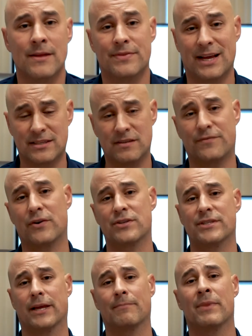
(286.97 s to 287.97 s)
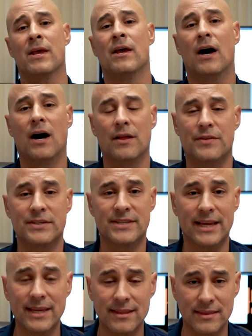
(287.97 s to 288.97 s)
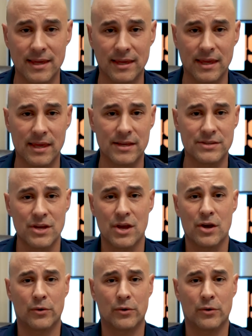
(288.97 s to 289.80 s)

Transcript: That's the first thing. The second thing is